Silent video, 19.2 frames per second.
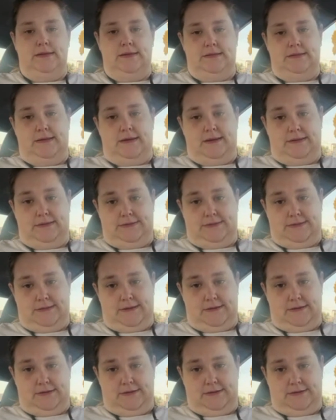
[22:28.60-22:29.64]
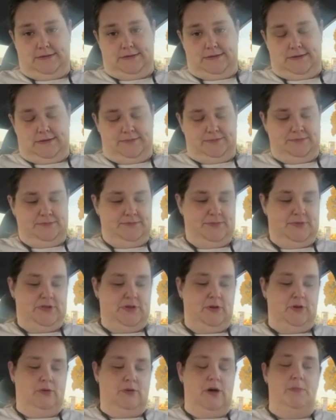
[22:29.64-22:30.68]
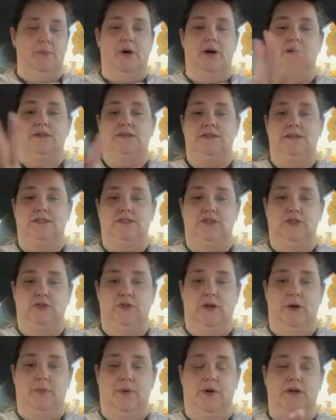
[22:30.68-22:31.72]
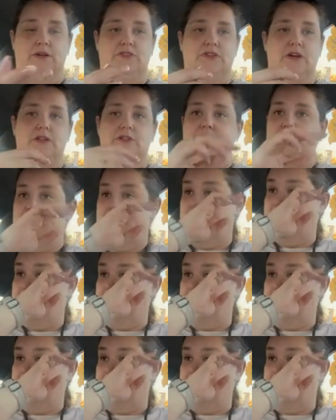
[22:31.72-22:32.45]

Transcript: That's not a good thing. So I bought 6 new nail polish colors.